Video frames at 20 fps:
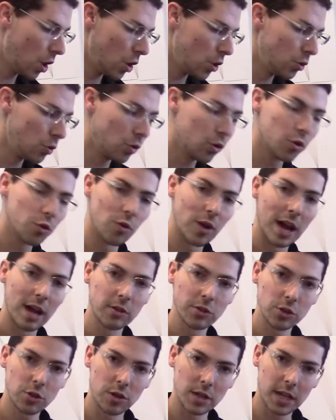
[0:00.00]
your
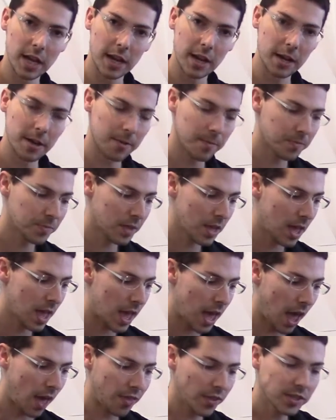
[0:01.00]
grounds container,
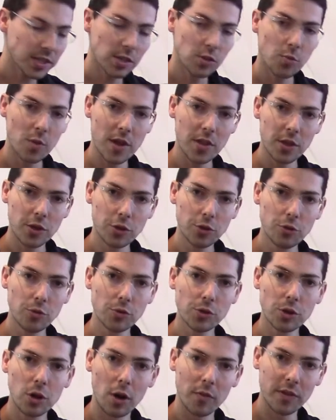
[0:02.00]
and this is where the
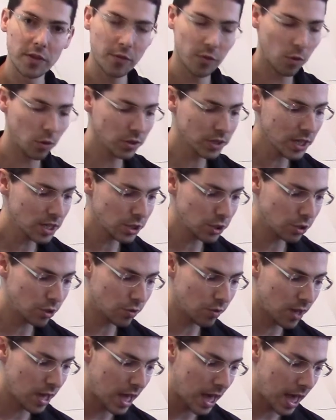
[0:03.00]
used coffee falls
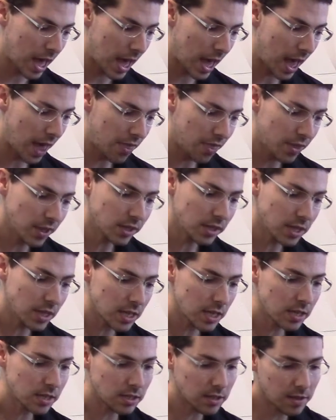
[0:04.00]
into. And this
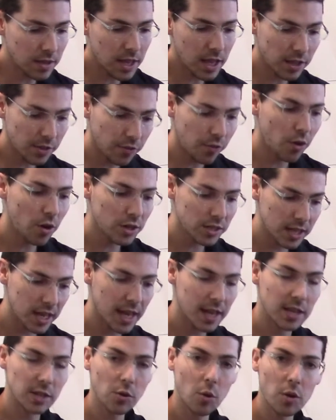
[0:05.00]
is, as far as
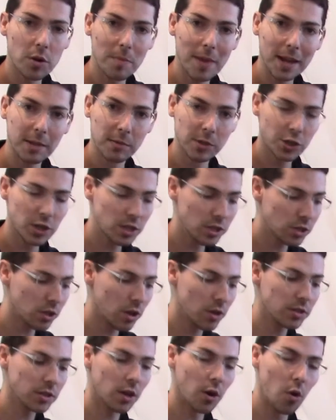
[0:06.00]
automatic machines
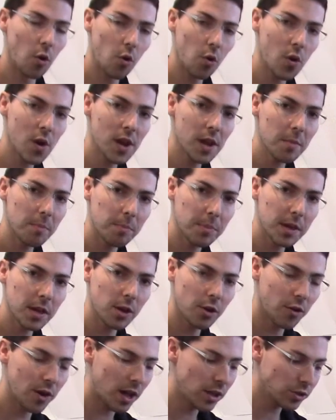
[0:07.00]
goes, a really
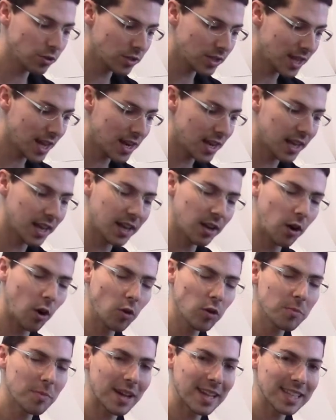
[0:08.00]
big grounds container. It can
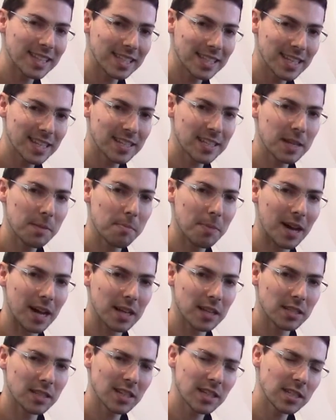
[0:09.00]
hold about 60
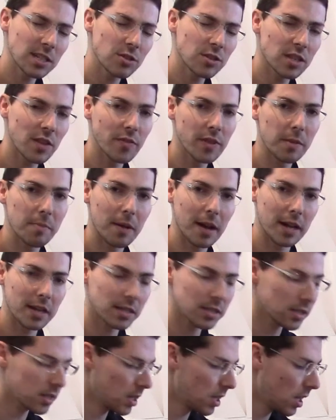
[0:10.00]
pucks, 60 to 70
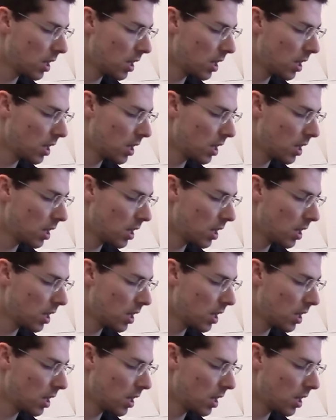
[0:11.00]
pucks.